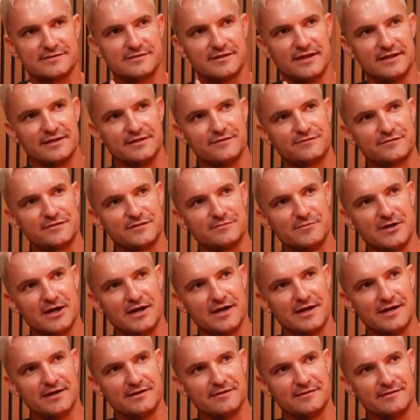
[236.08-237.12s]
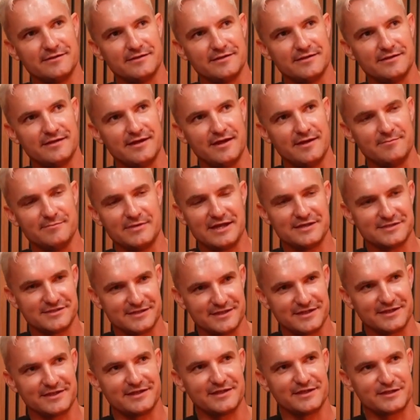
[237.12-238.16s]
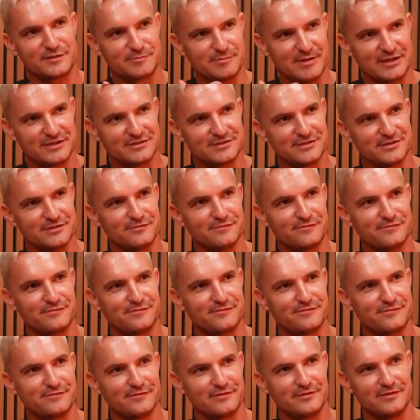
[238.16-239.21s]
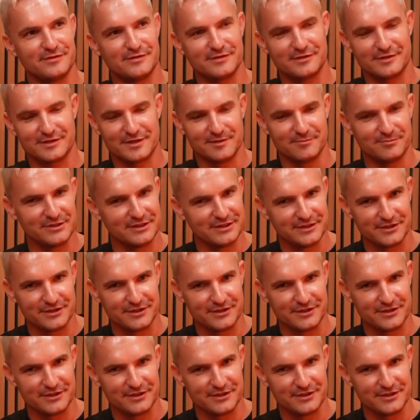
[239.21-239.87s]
I lifted my amazing, expensive, completely